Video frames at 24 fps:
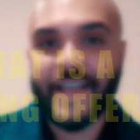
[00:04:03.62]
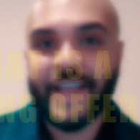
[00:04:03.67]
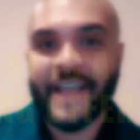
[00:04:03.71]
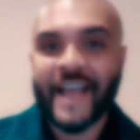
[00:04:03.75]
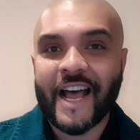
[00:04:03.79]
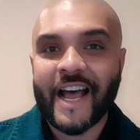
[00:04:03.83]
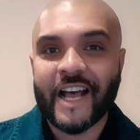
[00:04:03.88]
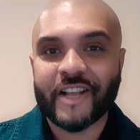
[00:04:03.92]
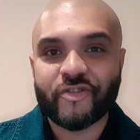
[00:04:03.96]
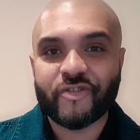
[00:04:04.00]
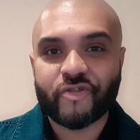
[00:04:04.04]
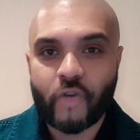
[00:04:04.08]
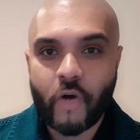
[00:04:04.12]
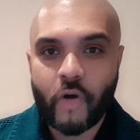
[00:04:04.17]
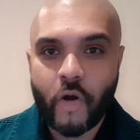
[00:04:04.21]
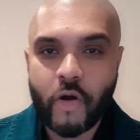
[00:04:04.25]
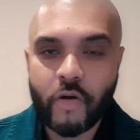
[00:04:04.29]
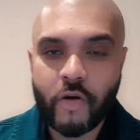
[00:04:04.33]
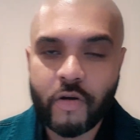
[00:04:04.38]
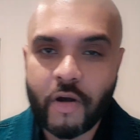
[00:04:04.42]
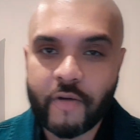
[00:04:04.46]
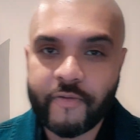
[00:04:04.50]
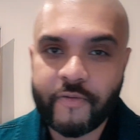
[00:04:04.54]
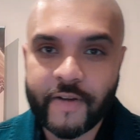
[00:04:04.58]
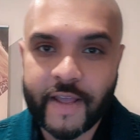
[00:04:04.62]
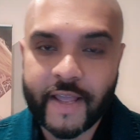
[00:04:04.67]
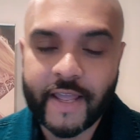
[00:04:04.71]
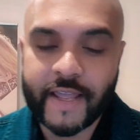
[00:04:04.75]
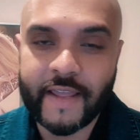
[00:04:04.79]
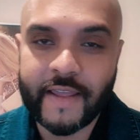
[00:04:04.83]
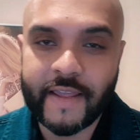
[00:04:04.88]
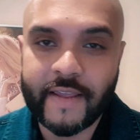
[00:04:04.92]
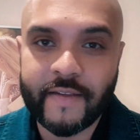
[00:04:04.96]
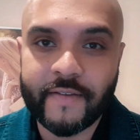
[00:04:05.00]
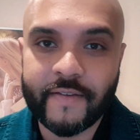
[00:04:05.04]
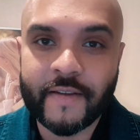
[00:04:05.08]
A strong offer
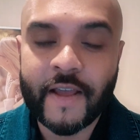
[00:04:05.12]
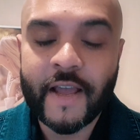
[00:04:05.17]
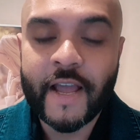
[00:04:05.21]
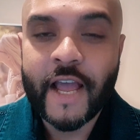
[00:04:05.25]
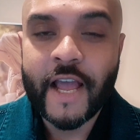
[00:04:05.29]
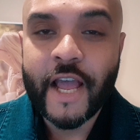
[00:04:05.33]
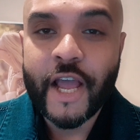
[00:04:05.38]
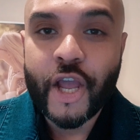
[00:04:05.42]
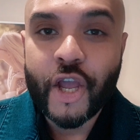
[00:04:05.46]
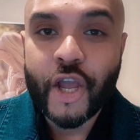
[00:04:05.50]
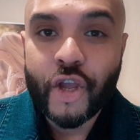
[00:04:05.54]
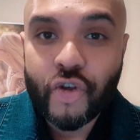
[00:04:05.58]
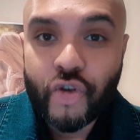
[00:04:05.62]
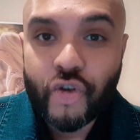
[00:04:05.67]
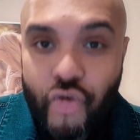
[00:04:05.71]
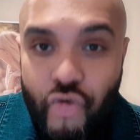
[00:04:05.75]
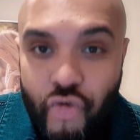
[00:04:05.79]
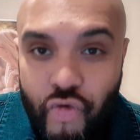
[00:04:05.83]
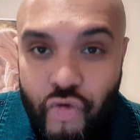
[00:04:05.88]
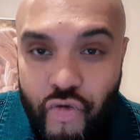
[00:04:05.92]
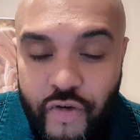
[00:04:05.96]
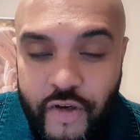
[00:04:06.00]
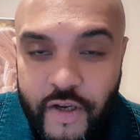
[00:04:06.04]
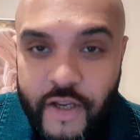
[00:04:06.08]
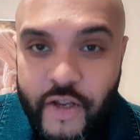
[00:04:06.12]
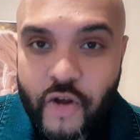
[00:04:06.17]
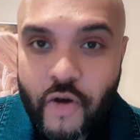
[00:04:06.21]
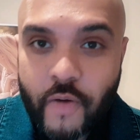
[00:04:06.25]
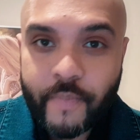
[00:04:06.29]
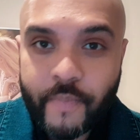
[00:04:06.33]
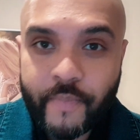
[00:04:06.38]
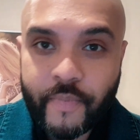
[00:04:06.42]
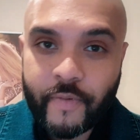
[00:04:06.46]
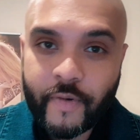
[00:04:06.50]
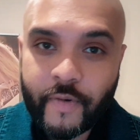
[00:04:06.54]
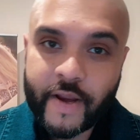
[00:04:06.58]
is using your
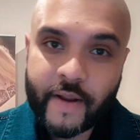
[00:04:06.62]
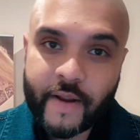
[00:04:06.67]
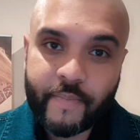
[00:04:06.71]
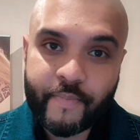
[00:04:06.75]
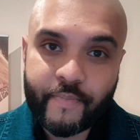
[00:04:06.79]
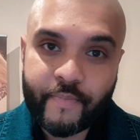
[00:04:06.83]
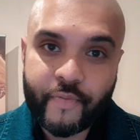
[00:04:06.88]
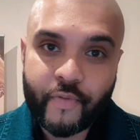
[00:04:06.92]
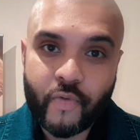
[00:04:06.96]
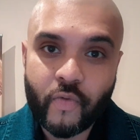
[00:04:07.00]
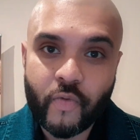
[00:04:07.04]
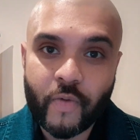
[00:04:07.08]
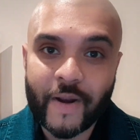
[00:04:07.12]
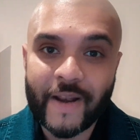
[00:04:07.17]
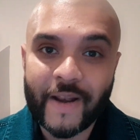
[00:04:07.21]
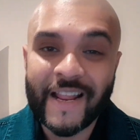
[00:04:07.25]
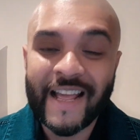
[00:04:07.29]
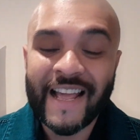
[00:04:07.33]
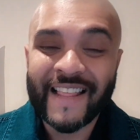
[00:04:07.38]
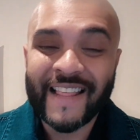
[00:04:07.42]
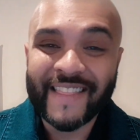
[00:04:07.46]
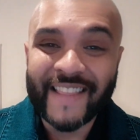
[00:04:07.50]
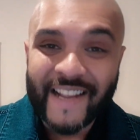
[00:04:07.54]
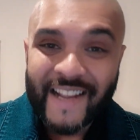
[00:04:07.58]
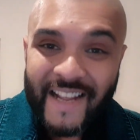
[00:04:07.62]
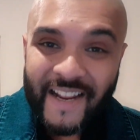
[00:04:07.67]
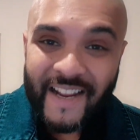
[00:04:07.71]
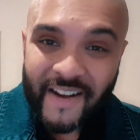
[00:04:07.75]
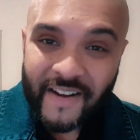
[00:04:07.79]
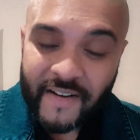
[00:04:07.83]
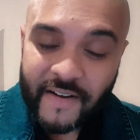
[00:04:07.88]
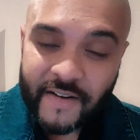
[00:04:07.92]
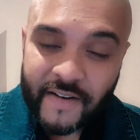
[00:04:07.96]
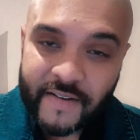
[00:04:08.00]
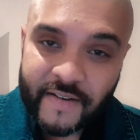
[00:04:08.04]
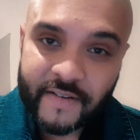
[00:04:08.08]
pre approval, the
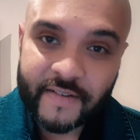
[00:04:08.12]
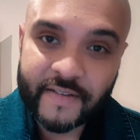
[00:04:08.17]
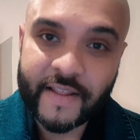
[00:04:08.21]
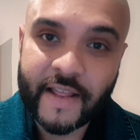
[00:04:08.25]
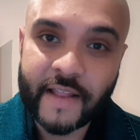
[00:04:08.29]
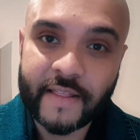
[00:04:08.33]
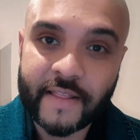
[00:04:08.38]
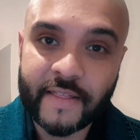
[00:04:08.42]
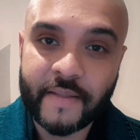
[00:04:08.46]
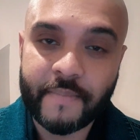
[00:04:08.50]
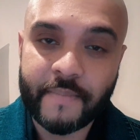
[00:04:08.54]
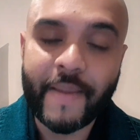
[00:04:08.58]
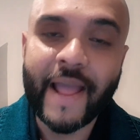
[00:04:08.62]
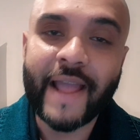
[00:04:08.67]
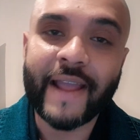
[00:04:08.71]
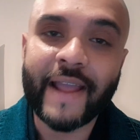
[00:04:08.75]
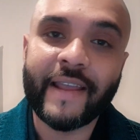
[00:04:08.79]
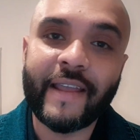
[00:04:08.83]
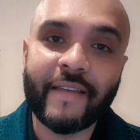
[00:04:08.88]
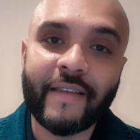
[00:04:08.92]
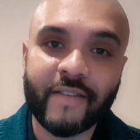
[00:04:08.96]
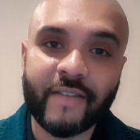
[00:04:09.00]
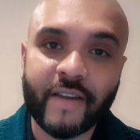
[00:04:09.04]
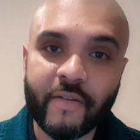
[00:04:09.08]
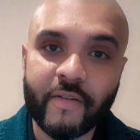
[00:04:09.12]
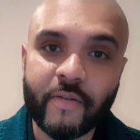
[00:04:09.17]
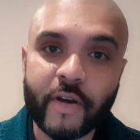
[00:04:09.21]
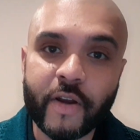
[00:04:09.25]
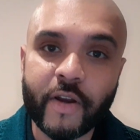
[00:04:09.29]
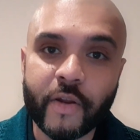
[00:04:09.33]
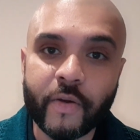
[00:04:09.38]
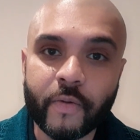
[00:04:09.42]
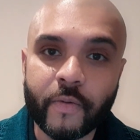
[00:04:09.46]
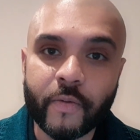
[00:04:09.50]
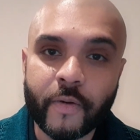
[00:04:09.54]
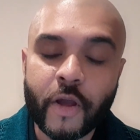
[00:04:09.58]
conditions that the bank has given
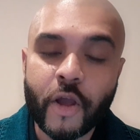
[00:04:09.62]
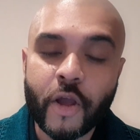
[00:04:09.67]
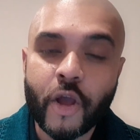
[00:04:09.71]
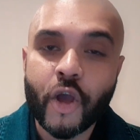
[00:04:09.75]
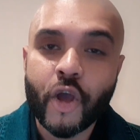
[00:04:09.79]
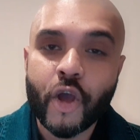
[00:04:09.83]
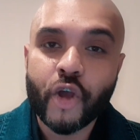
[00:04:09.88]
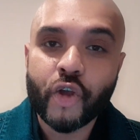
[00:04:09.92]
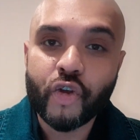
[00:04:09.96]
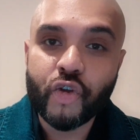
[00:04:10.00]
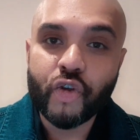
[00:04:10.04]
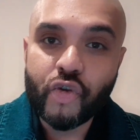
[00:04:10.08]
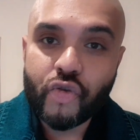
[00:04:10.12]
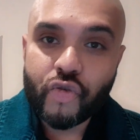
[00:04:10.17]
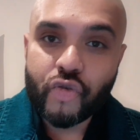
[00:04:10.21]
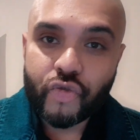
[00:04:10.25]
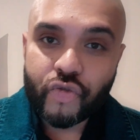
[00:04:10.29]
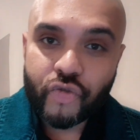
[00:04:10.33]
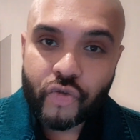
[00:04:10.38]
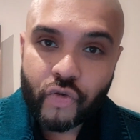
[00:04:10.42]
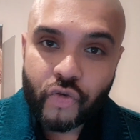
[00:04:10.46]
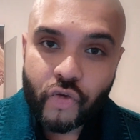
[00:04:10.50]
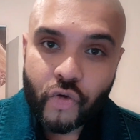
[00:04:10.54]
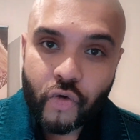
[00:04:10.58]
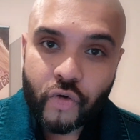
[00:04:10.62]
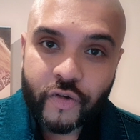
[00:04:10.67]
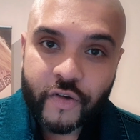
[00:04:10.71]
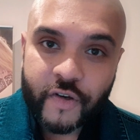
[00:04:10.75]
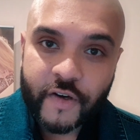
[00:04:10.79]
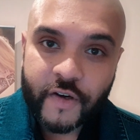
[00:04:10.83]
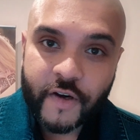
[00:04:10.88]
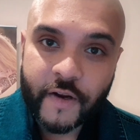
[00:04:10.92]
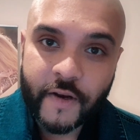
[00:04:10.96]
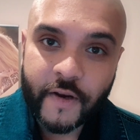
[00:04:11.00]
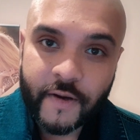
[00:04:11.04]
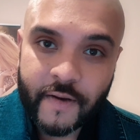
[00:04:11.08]
you, use those
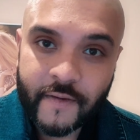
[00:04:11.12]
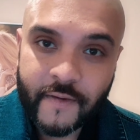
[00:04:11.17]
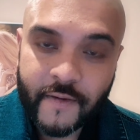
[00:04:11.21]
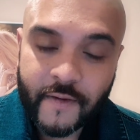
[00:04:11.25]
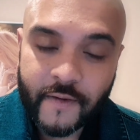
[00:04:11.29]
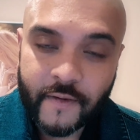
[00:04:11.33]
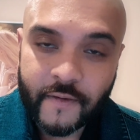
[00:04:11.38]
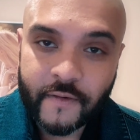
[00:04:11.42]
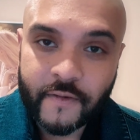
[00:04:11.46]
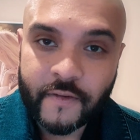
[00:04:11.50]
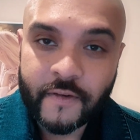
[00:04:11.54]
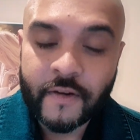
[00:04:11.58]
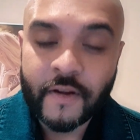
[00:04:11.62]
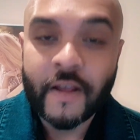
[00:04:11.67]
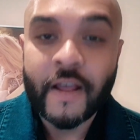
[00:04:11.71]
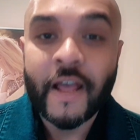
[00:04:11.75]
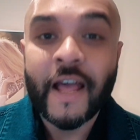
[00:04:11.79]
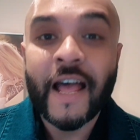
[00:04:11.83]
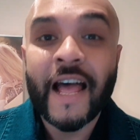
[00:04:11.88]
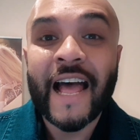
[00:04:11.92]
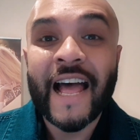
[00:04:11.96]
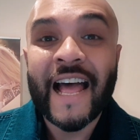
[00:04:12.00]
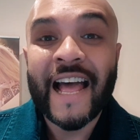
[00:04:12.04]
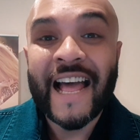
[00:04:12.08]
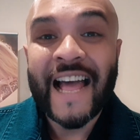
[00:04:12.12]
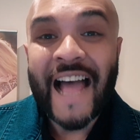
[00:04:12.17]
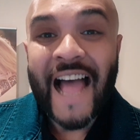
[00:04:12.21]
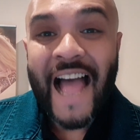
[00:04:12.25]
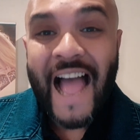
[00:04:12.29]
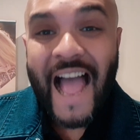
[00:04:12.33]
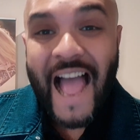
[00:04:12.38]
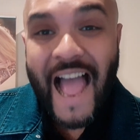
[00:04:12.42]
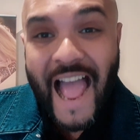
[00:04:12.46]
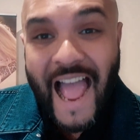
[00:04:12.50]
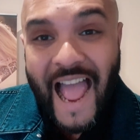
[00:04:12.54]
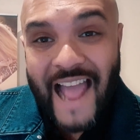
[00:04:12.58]
conditions
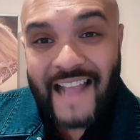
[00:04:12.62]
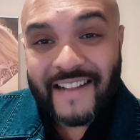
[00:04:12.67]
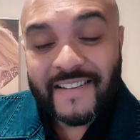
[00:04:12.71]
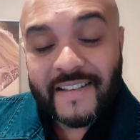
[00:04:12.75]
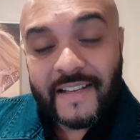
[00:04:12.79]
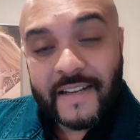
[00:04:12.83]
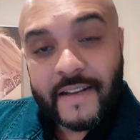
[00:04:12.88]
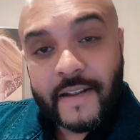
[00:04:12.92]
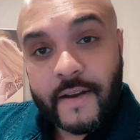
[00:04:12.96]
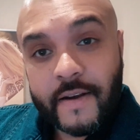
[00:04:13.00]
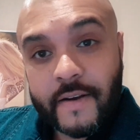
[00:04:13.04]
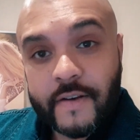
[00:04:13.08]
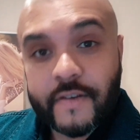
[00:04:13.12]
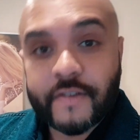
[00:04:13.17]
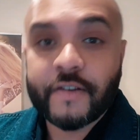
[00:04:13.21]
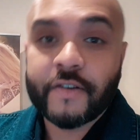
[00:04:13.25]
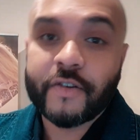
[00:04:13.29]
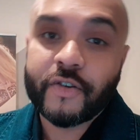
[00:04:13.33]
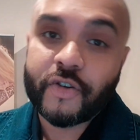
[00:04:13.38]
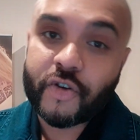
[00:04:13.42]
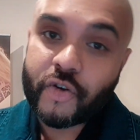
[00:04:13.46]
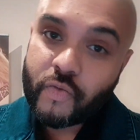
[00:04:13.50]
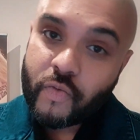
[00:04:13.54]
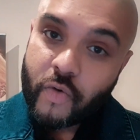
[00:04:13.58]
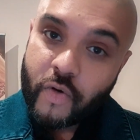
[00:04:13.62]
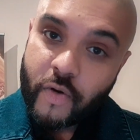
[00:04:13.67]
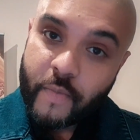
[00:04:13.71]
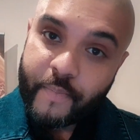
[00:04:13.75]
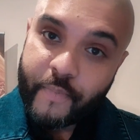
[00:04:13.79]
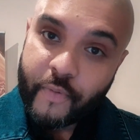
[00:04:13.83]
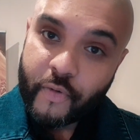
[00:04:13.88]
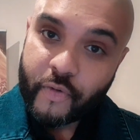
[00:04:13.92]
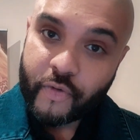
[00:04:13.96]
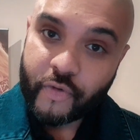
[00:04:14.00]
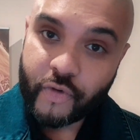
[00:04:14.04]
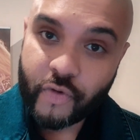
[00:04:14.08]
as the conditions you want to
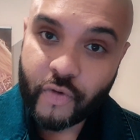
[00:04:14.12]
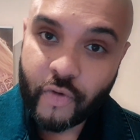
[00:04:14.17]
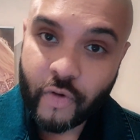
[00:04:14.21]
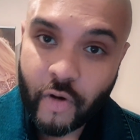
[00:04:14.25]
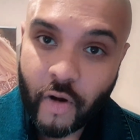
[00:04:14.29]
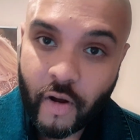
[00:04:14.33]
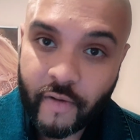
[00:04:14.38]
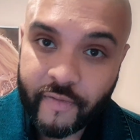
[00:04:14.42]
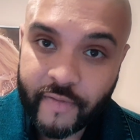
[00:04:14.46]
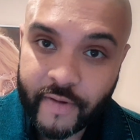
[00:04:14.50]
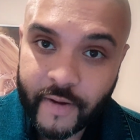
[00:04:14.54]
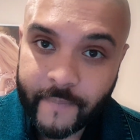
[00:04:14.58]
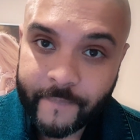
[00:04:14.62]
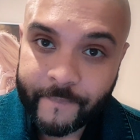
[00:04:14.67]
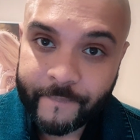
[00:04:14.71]
put to your offer.